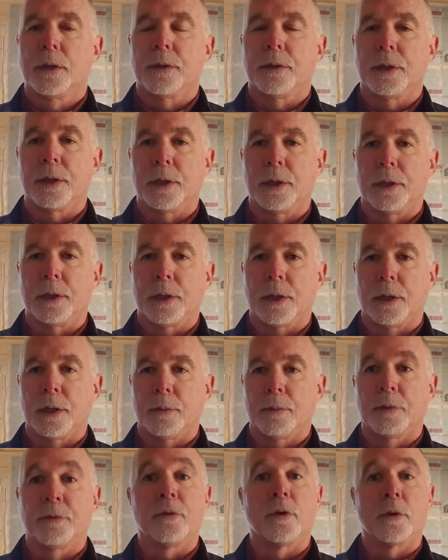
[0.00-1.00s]
the
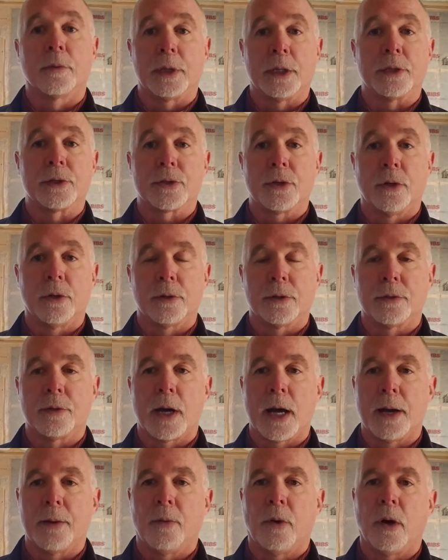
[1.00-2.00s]
uh, before we install the
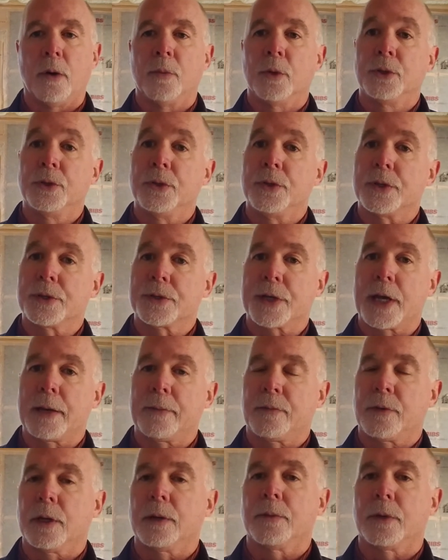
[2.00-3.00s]
drywall. We'll do the
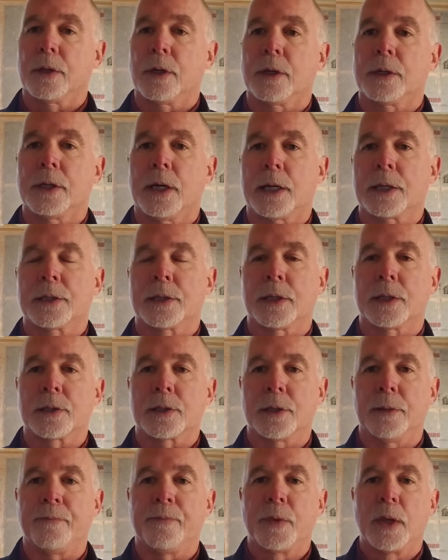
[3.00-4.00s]
same thing with our duct
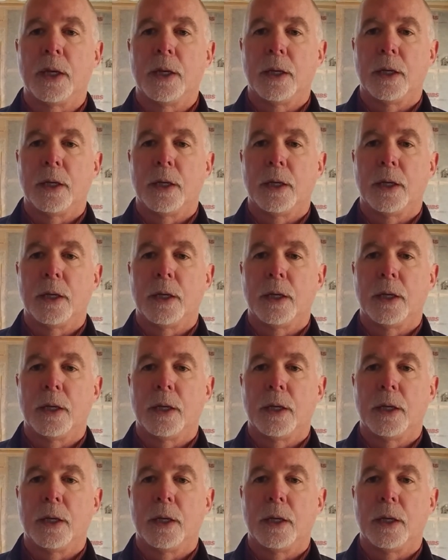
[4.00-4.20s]
system.